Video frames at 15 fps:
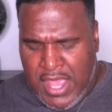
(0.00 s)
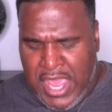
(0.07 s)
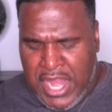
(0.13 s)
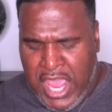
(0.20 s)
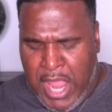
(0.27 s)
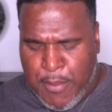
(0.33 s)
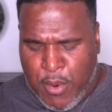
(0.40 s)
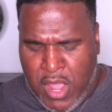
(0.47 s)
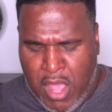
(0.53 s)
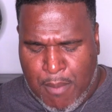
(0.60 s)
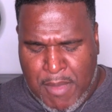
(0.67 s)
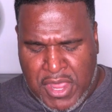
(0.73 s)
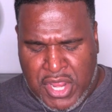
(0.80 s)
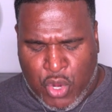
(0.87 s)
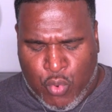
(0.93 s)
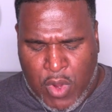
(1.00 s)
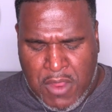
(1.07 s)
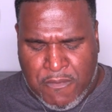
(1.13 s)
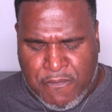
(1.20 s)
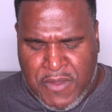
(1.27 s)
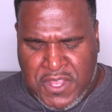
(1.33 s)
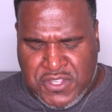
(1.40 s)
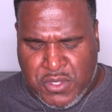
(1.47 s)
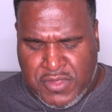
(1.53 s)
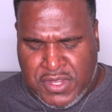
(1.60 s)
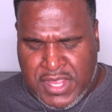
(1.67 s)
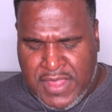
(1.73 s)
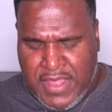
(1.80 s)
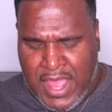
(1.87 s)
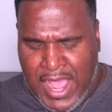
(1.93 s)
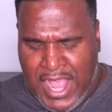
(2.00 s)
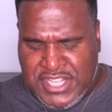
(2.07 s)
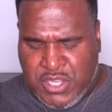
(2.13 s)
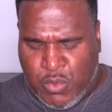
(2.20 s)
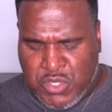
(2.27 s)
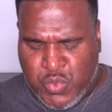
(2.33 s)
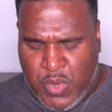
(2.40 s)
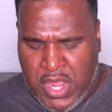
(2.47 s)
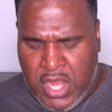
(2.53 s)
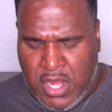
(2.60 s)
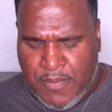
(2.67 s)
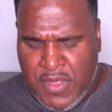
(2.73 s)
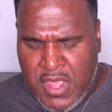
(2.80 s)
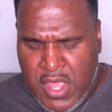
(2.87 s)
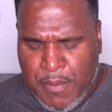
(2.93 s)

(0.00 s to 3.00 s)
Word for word: And Abraham made a great feast on the day that Isaac was weaned.